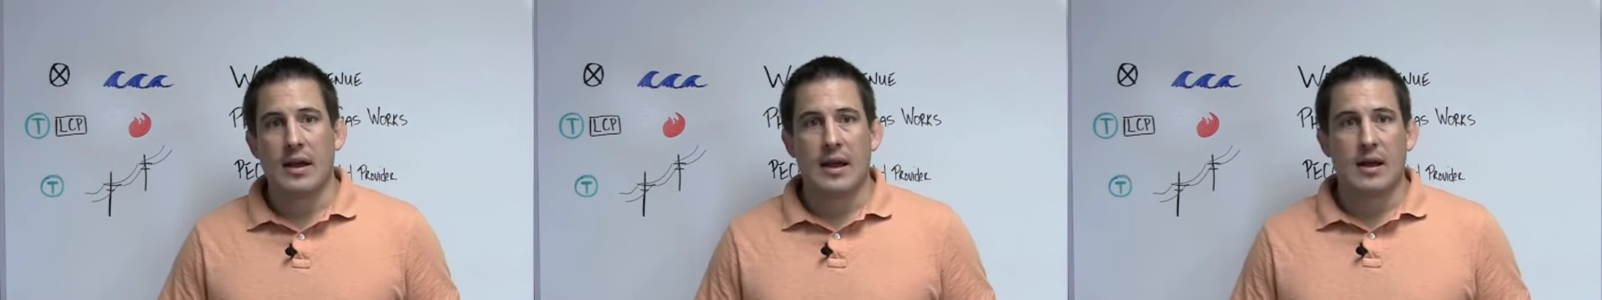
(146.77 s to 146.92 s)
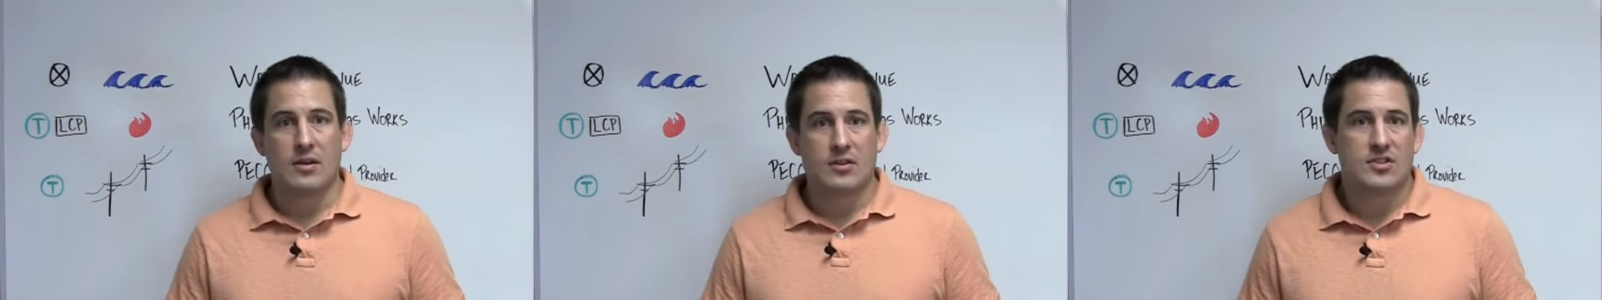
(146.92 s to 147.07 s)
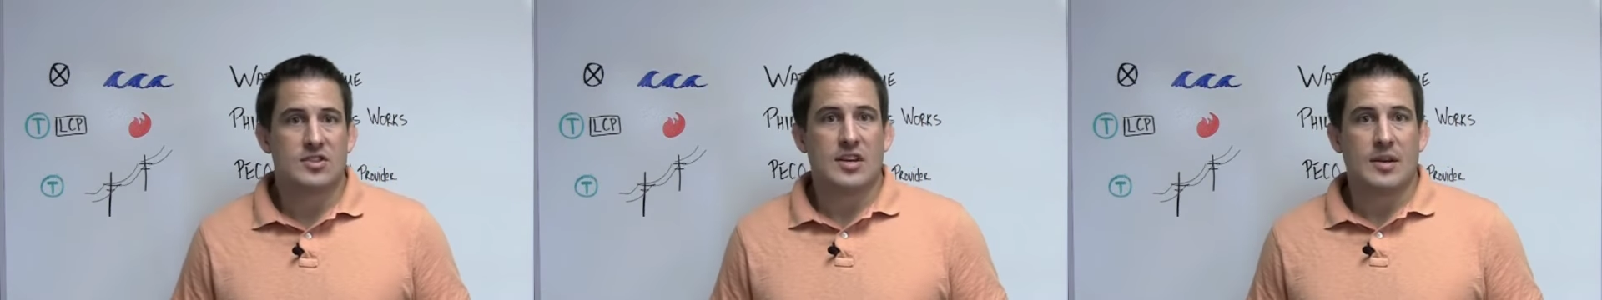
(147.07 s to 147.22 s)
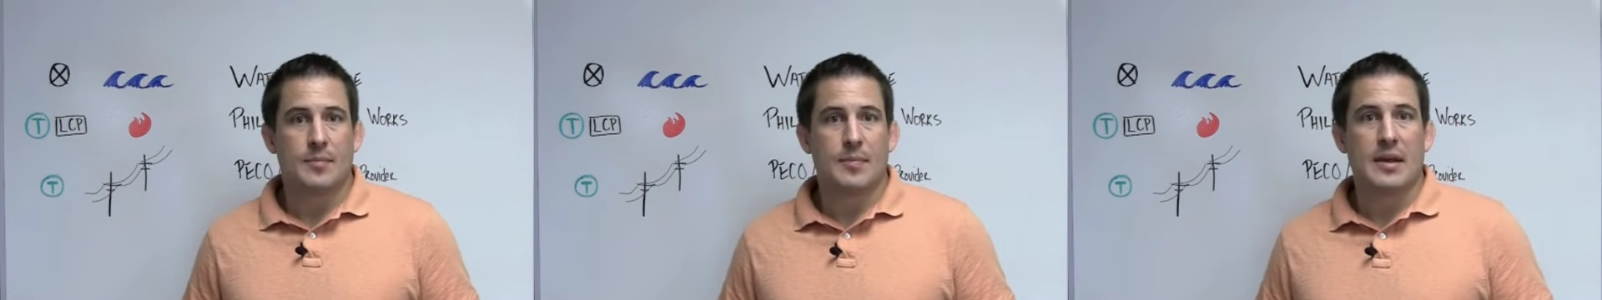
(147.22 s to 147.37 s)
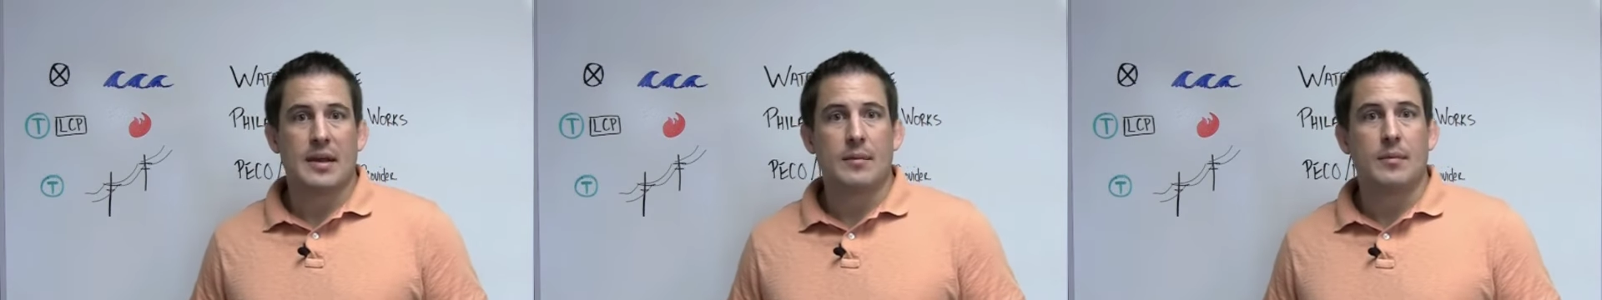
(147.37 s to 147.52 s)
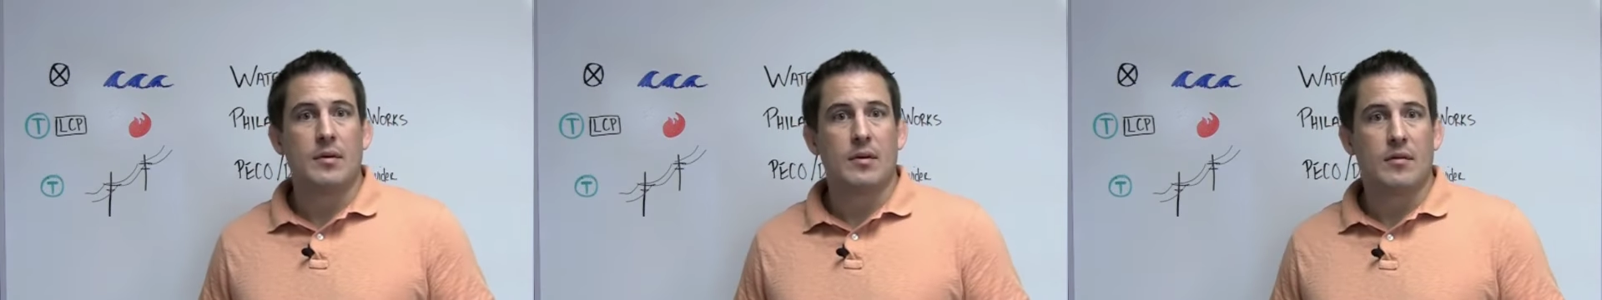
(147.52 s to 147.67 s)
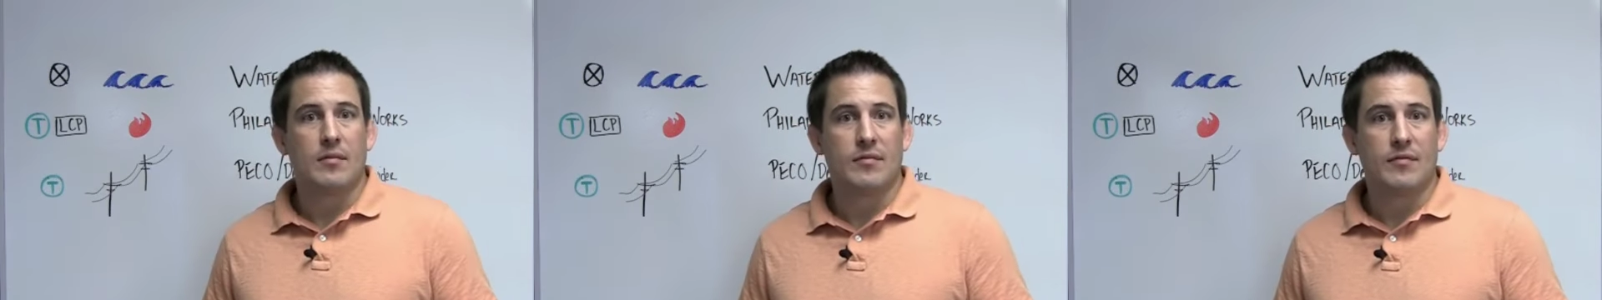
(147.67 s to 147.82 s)

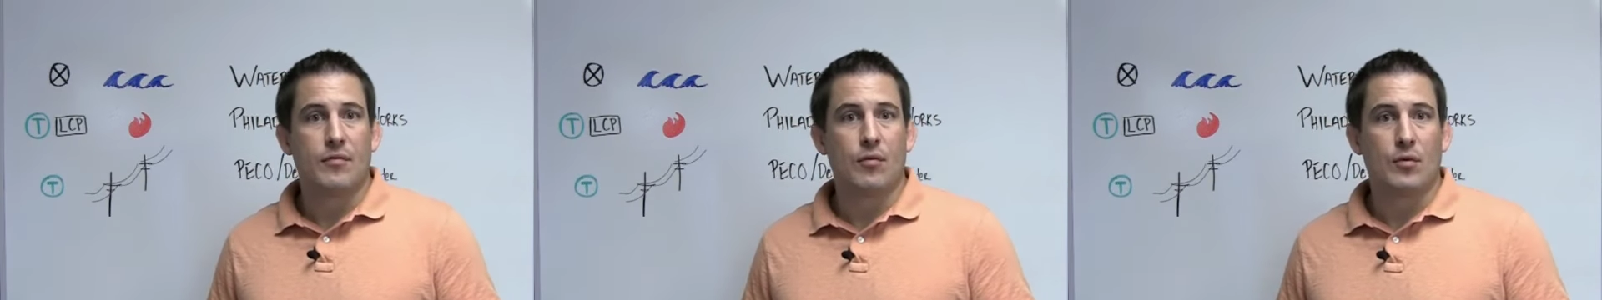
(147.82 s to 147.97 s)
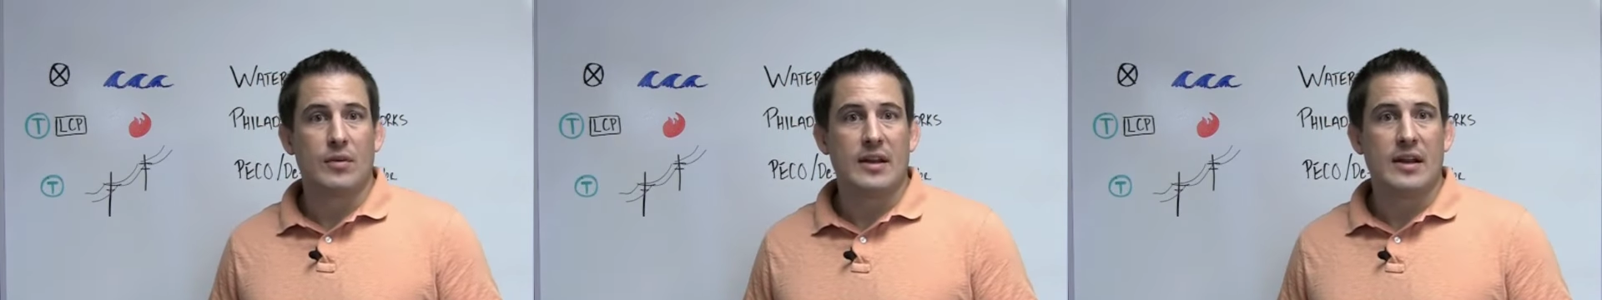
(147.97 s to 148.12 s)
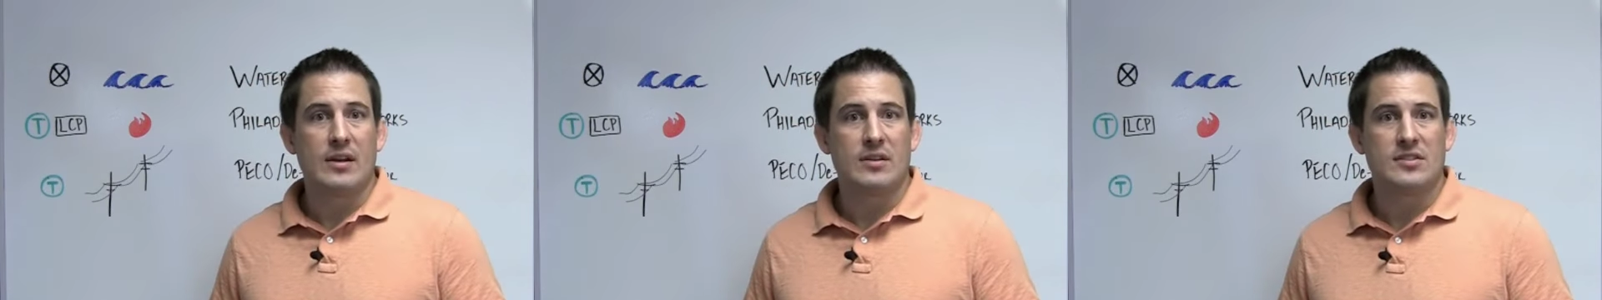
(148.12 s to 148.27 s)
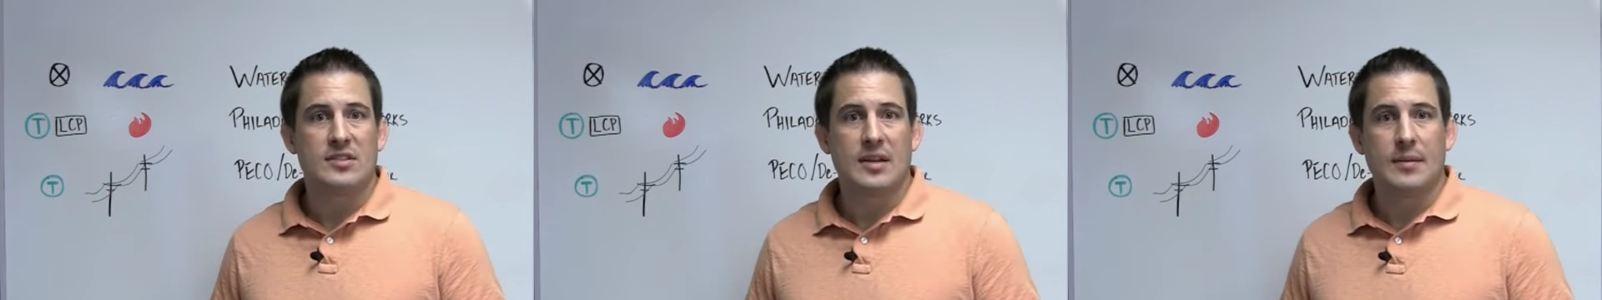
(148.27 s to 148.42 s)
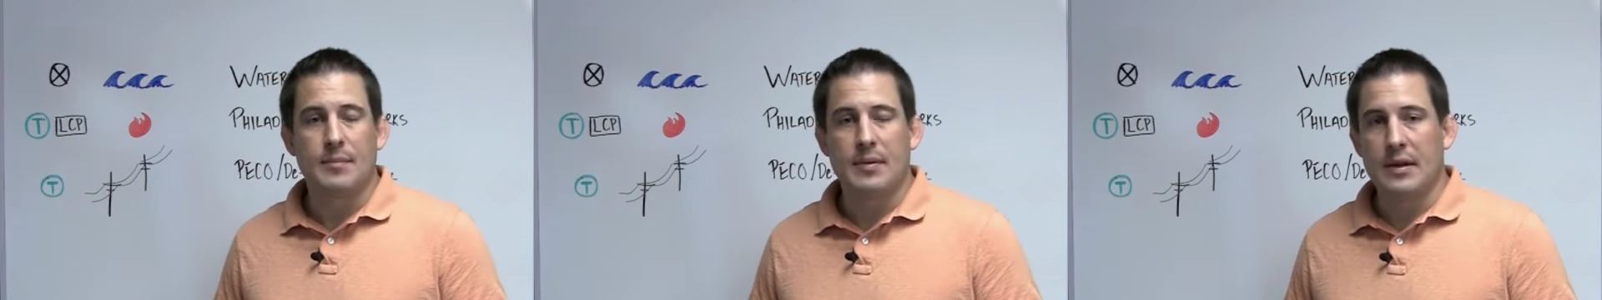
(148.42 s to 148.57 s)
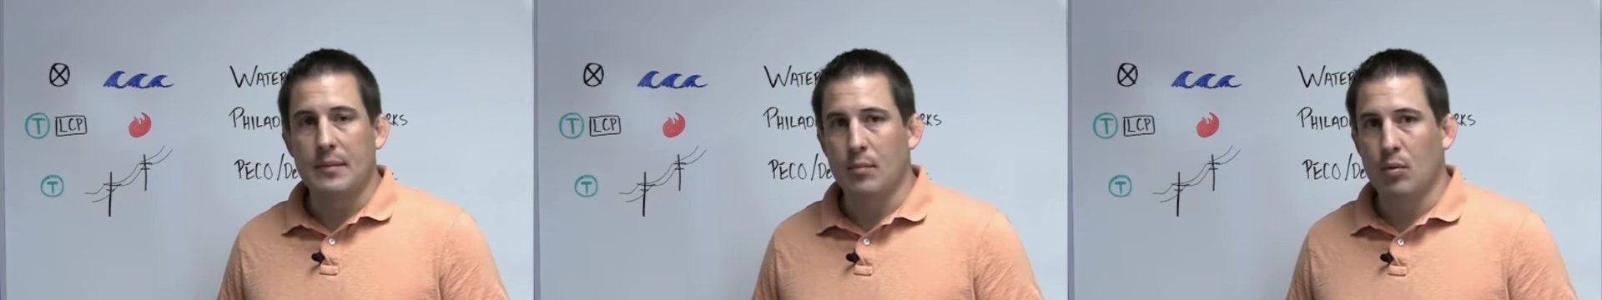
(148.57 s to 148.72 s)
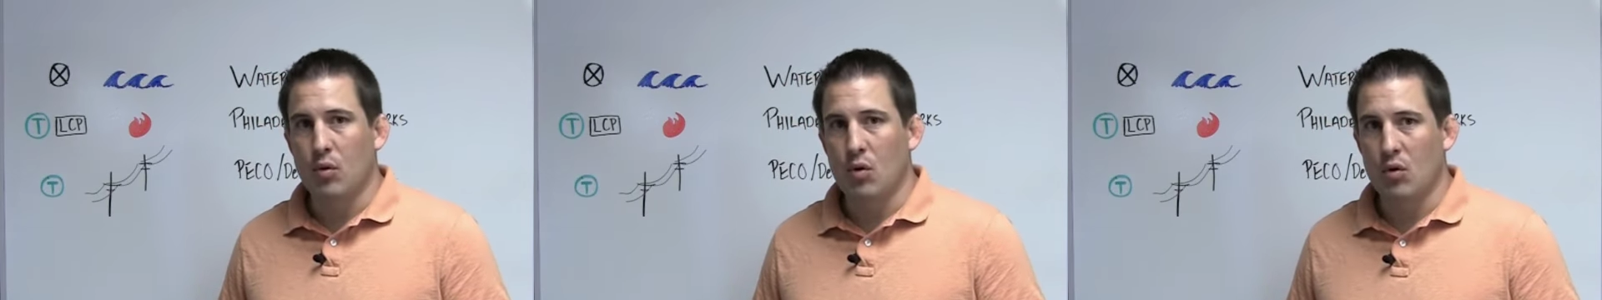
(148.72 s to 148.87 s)

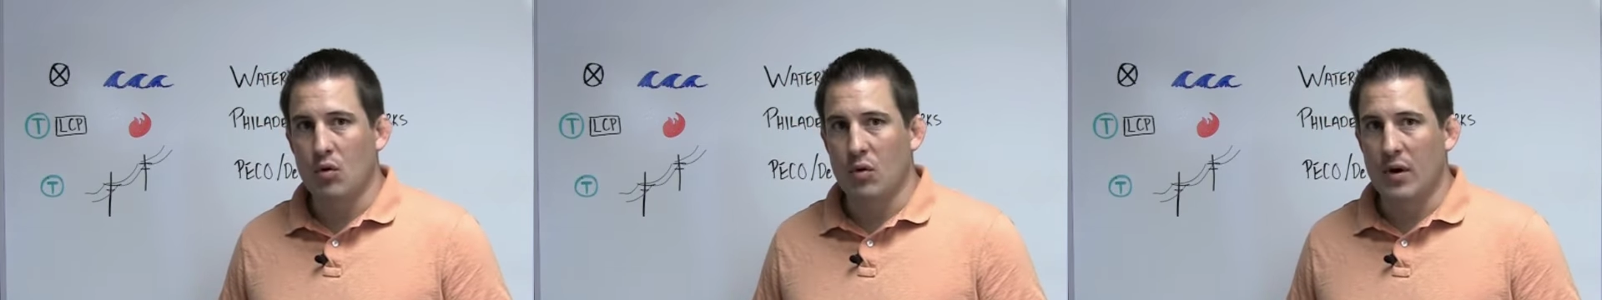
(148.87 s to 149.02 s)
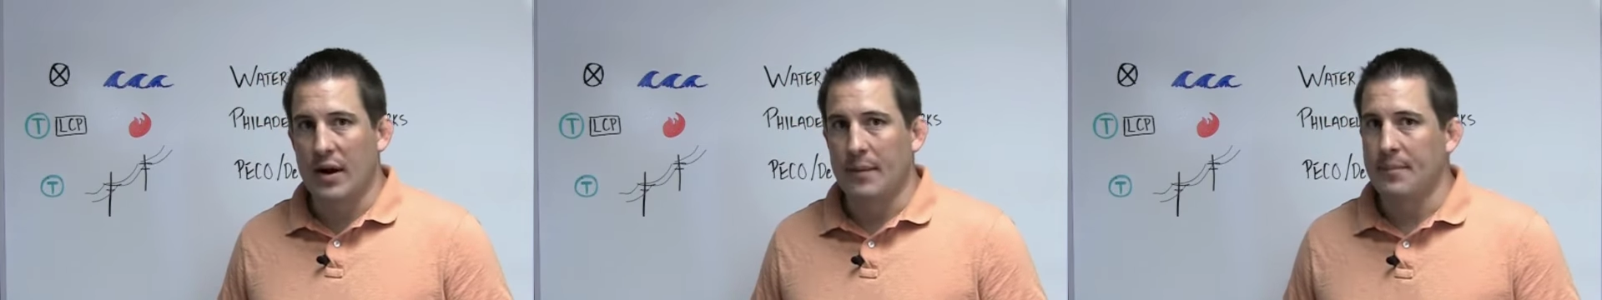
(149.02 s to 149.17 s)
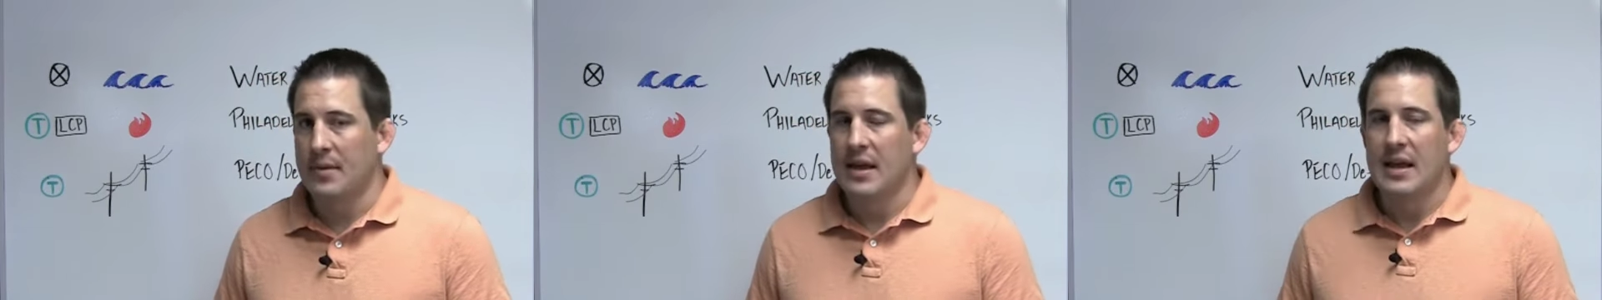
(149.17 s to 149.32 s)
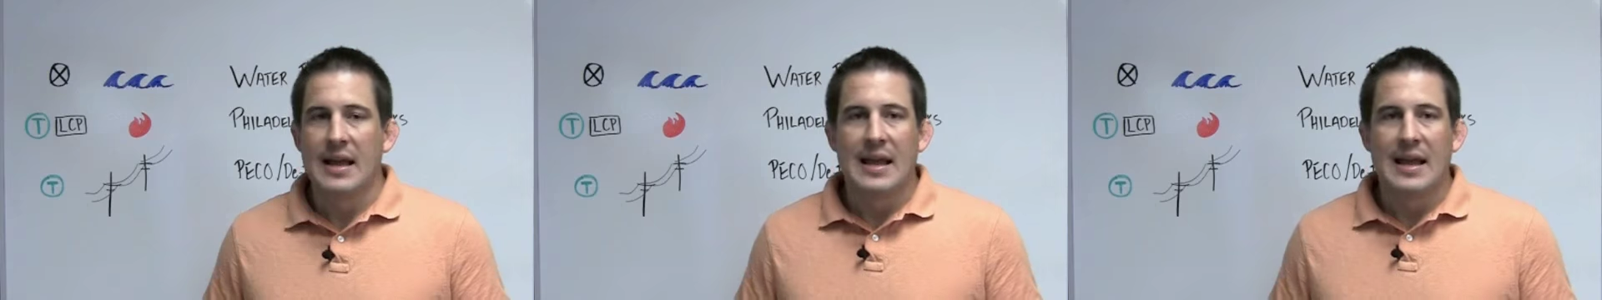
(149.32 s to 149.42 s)
LCP program.